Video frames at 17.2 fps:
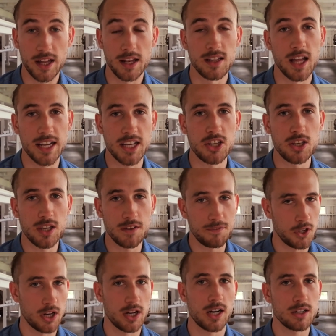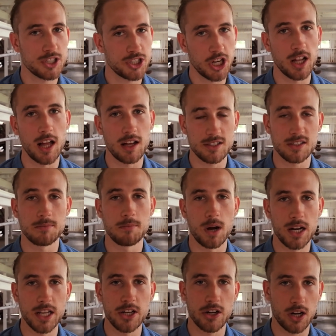it. Like if you're gonna shell out some
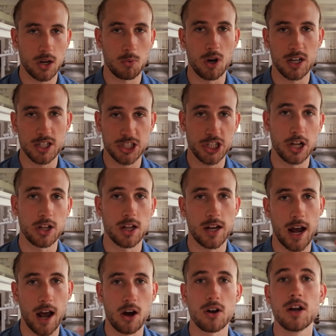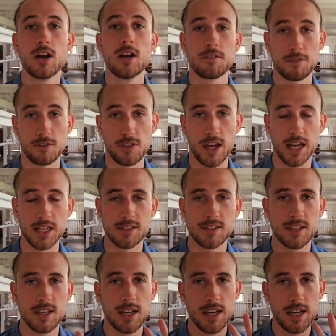money, you're gonna want to shell it out for
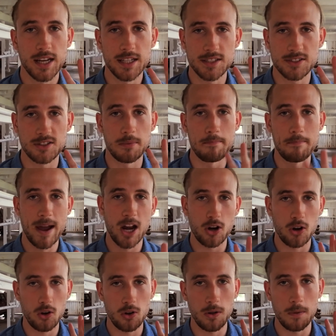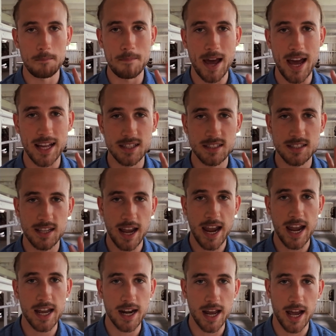this. It's the Merrell Men's
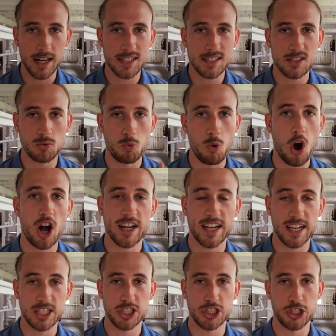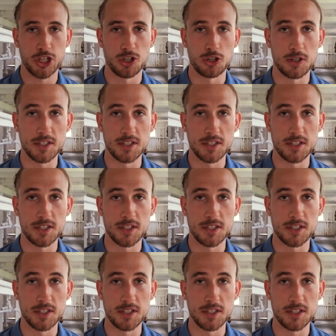Annex walking shoe.